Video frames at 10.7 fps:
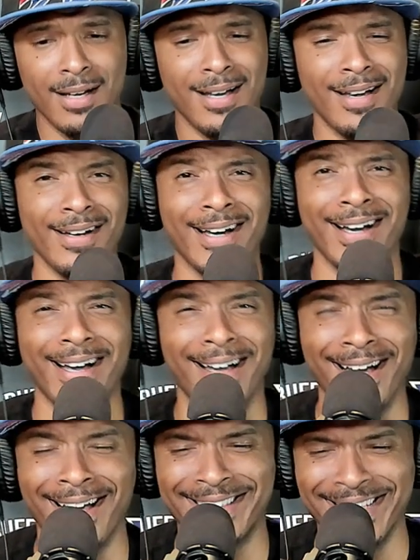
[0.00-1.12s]

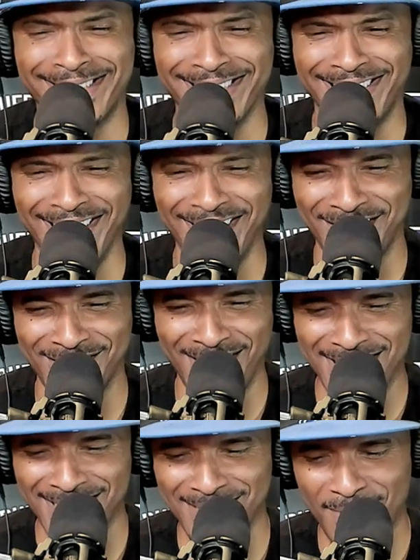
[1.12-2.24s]
This is getting
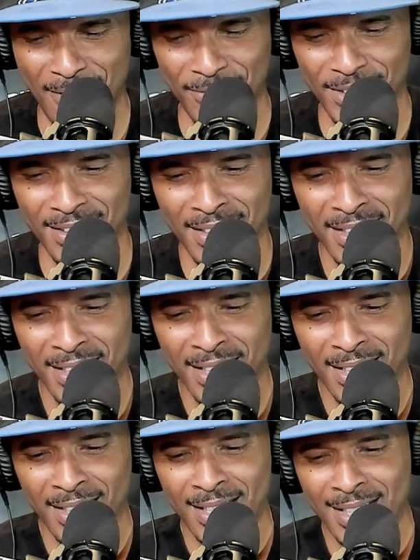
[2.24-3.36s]
crazy, Mafia.
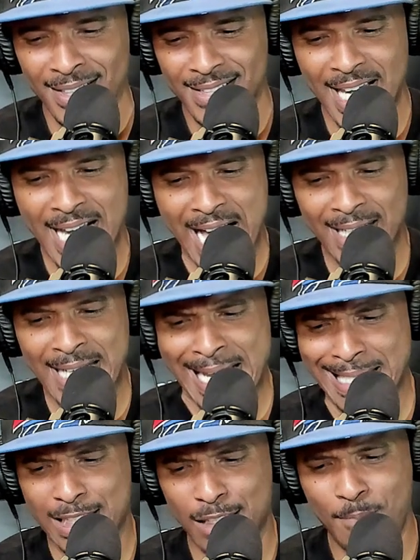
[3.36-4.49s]
Dang, I did not
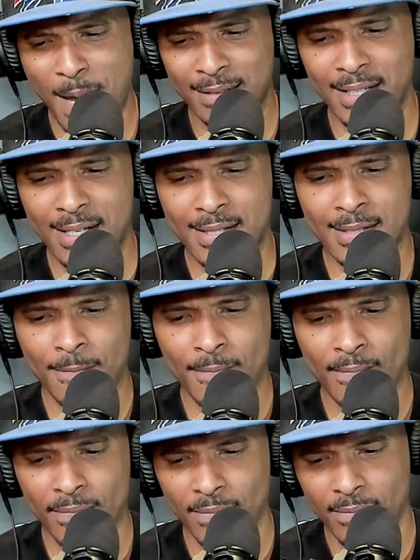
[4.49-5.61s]
expect this.
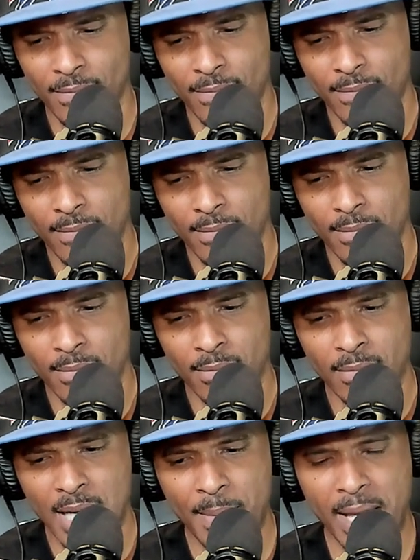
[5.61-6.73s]

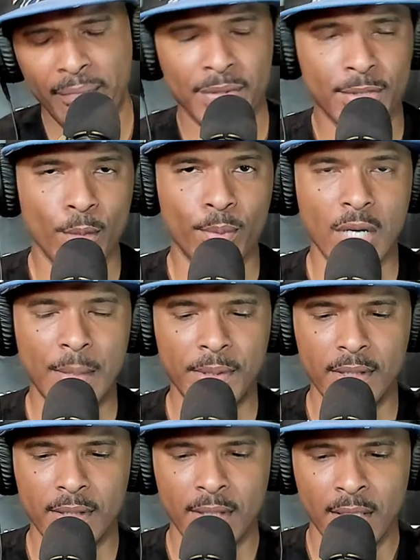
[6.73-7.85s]
I may have to sober up
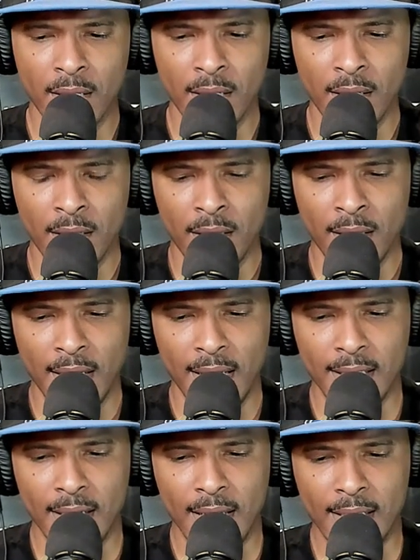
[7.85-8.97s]
here.
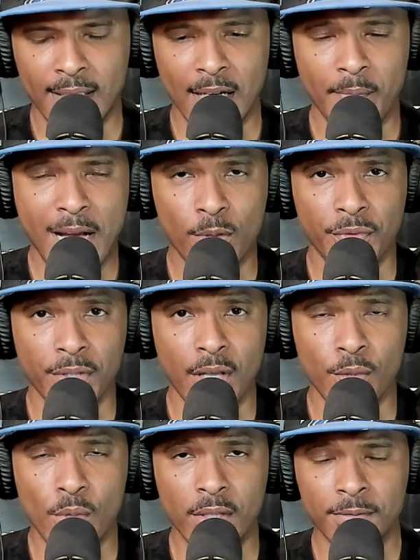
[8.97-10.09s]
And come back with another one.